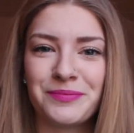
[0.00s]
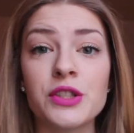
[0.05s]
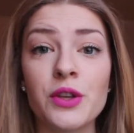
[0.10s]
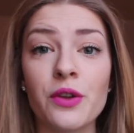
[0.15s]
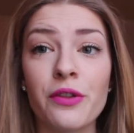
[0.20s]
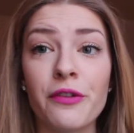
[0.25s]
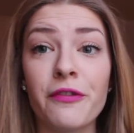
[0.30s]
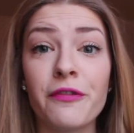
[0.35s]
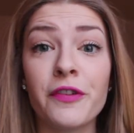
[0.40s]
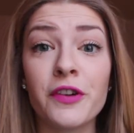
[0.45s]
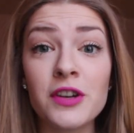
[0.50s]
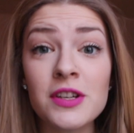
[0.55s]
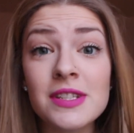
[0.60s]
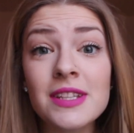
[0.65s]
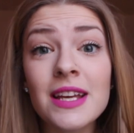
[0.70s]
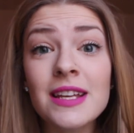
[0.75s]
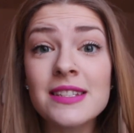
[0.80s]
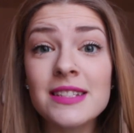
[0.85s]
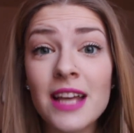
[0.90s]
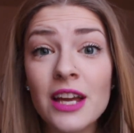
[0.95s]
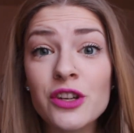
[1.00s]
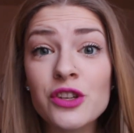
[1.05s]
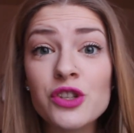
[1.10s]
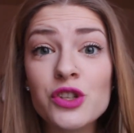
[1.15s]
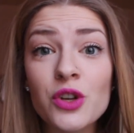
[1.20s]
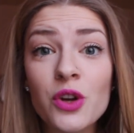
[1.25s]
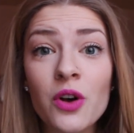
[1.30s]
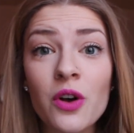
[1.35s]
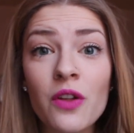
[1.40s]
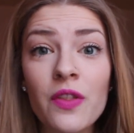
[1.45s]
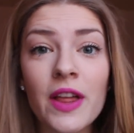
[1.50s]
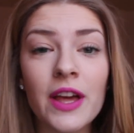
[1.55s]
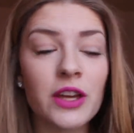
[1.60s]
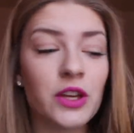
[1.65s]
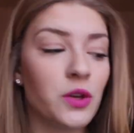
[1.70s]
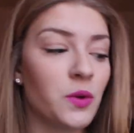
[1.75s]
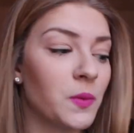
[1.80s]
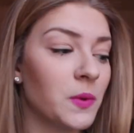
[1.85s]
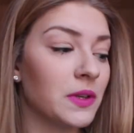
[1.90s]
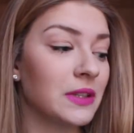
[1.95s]
So the first essential that
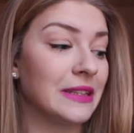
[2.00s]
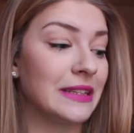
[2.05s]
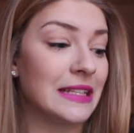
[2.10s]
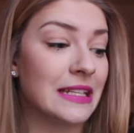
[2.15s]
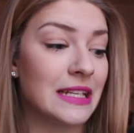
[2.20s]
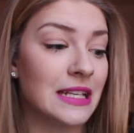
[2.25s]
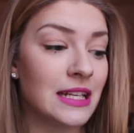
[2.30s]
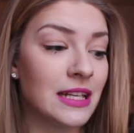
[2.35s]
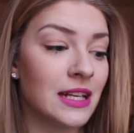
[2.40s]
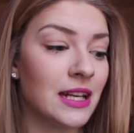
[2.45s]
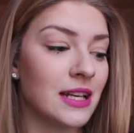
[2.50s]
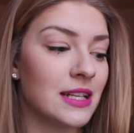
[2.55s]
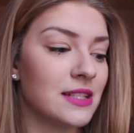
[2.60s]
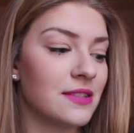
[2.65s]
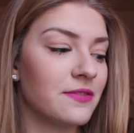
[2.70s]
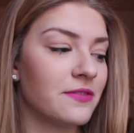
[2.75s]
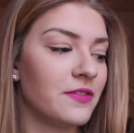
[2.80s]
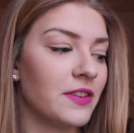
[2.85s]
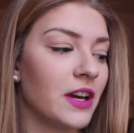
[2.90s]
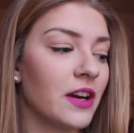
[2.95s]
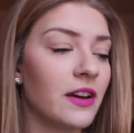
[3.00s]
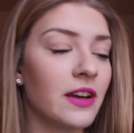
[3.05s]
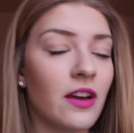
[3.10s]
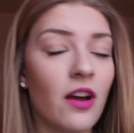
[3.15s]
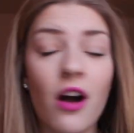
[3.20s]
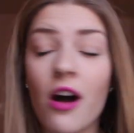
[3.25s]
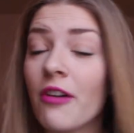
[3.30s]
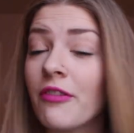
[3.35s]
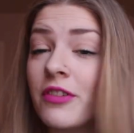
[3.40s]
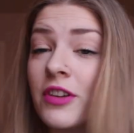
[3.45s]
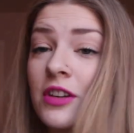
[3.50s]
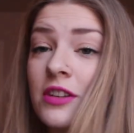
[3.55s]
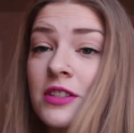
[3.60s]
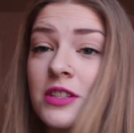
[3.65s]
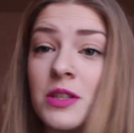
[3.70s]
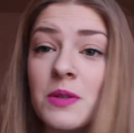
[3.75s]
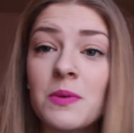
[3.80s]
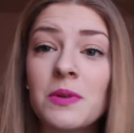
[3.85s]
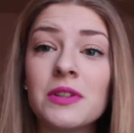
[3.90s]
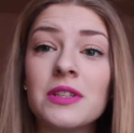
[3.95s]
you will need is very
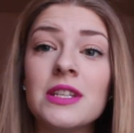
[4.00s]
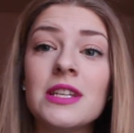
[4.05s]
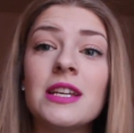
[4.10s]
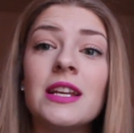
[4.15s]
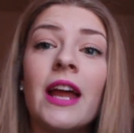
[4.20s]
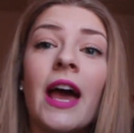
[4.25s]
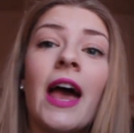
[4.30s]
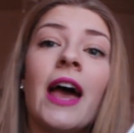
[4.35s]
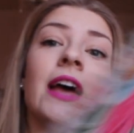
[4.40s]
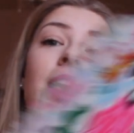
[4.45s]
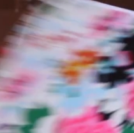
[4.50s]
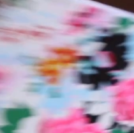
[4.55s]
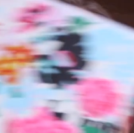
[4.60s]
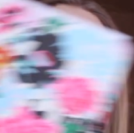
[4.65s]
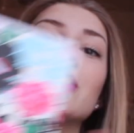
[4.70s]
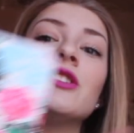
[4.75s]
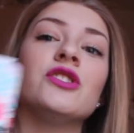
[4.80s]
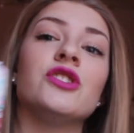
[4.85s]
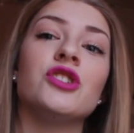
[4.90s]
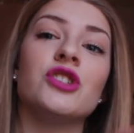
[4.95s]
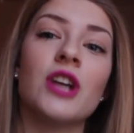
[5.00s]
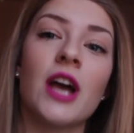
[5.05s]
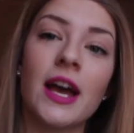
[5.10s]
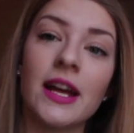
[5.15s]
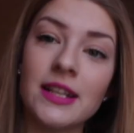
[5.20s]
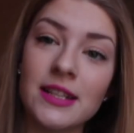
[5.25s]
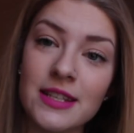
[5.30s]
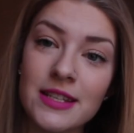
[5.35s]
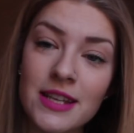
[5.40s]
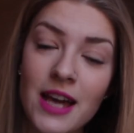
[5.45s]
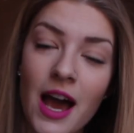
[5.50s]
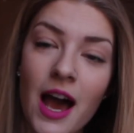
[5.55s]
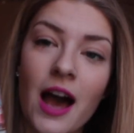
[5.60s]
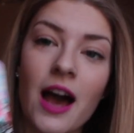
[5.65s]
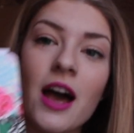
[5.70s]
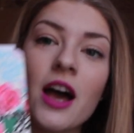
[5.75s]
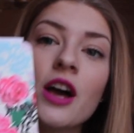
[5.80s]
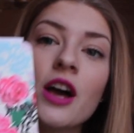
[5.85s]
obvious. You will need an agenda.